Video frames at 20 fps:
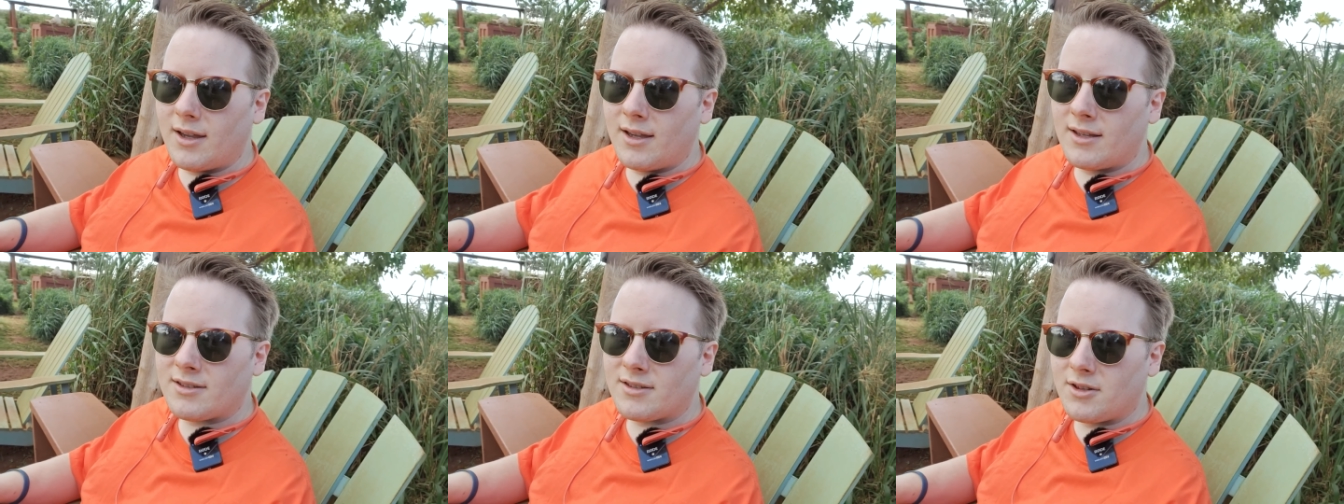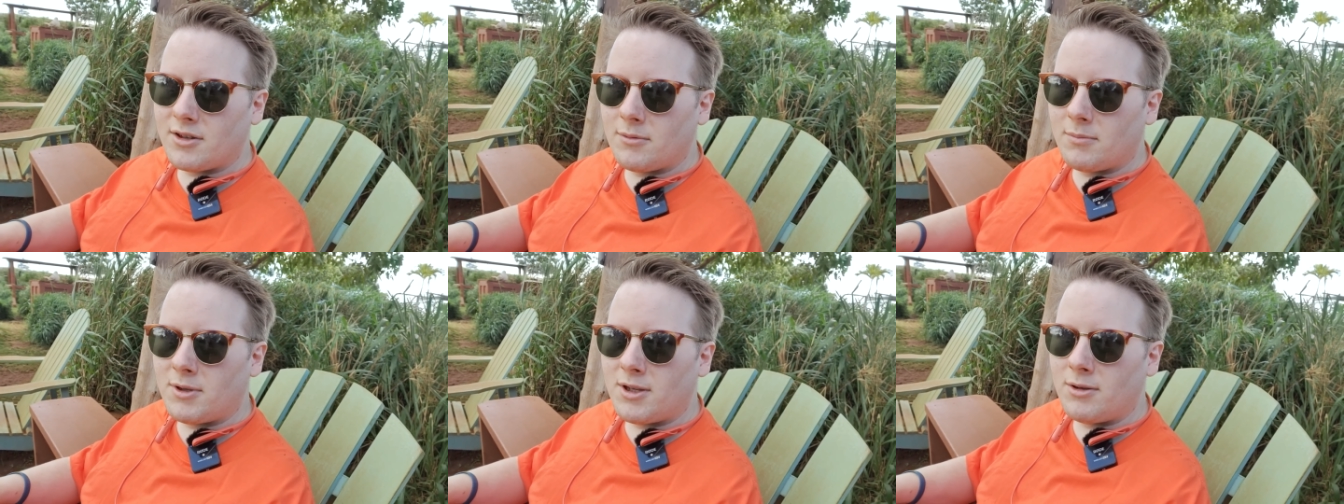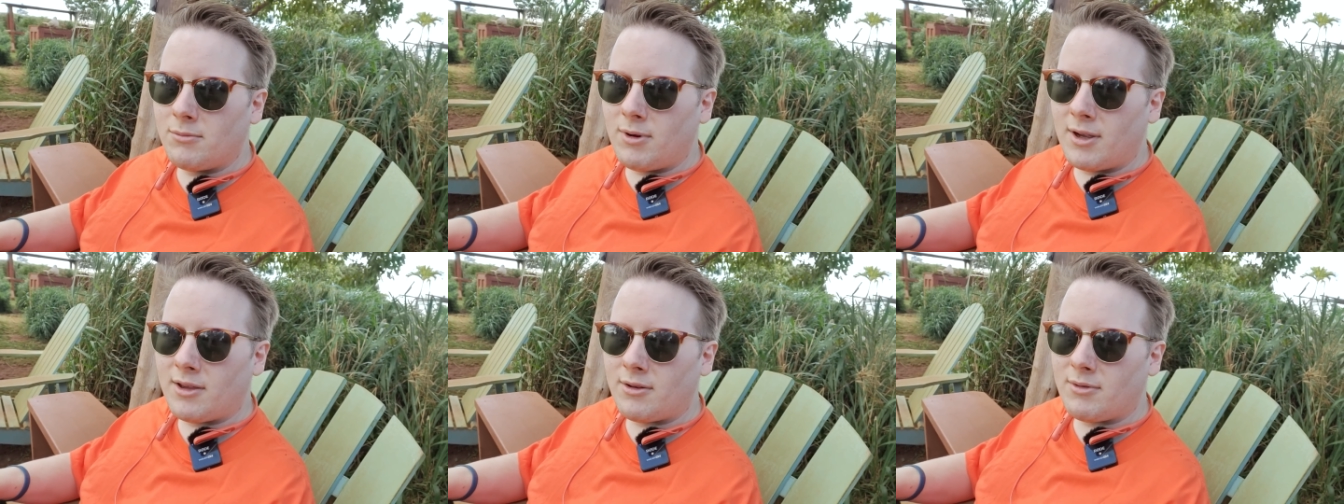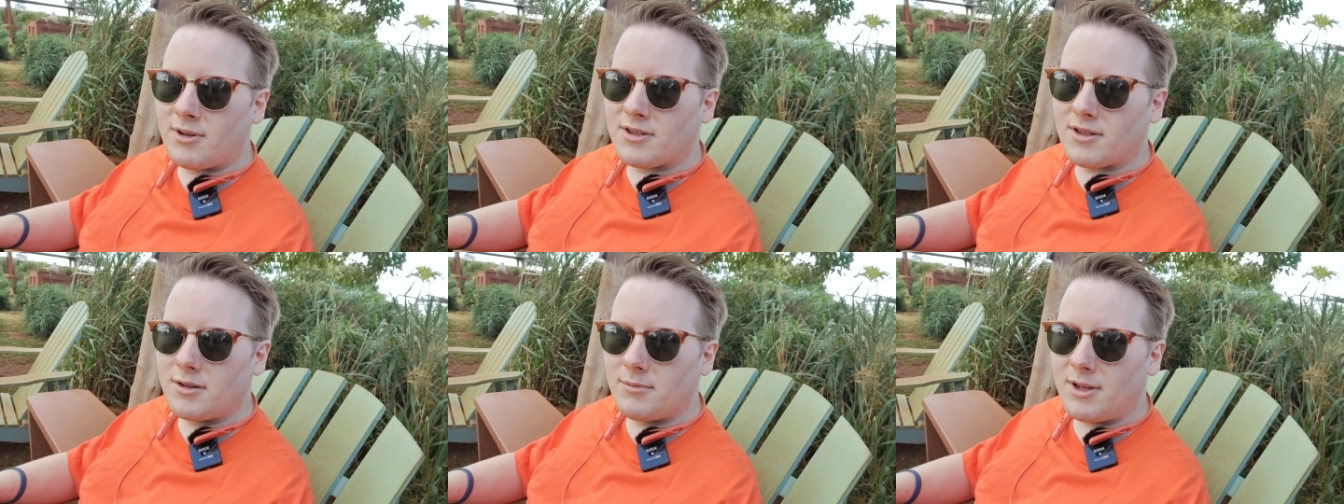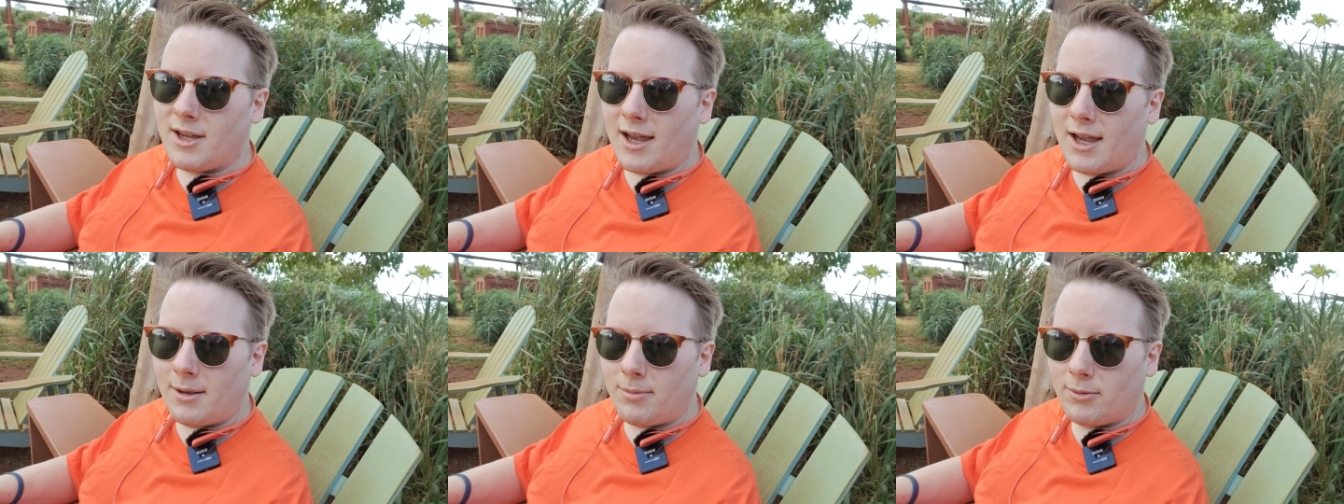it's going to be whether it's going
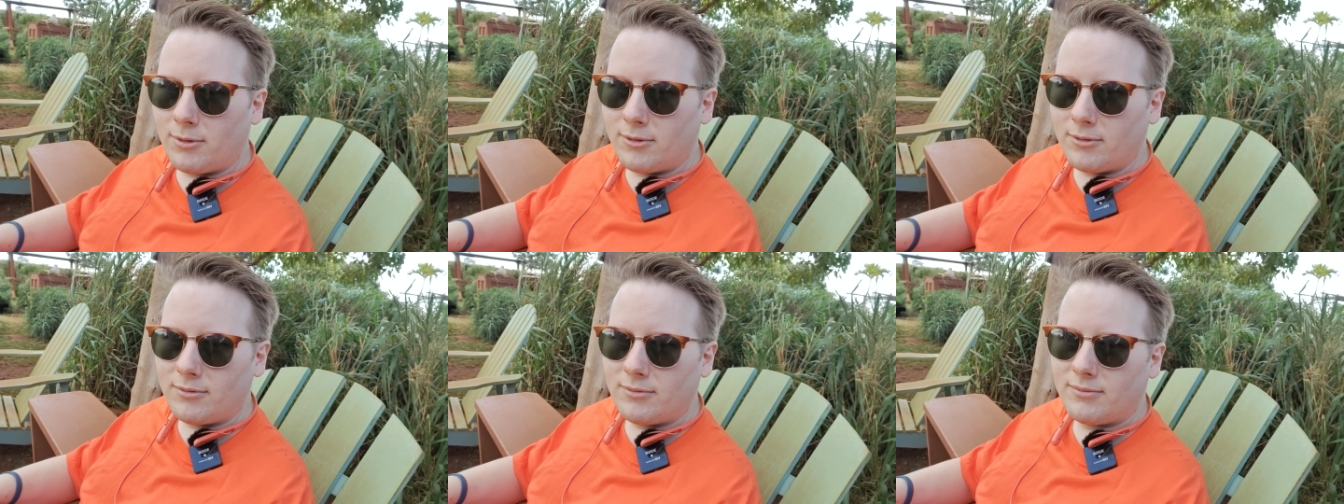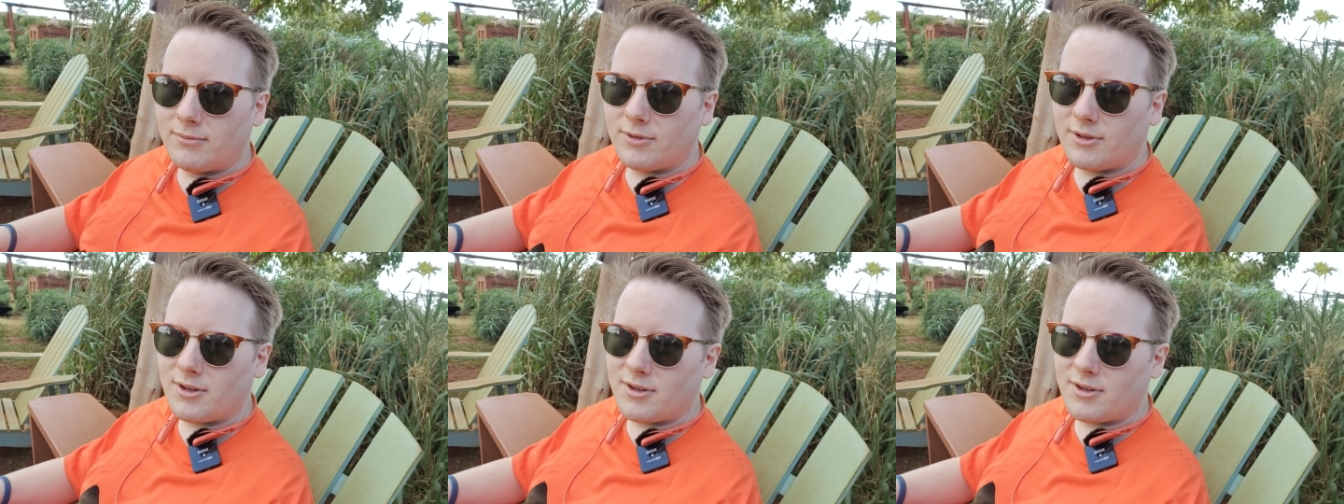to be Apple,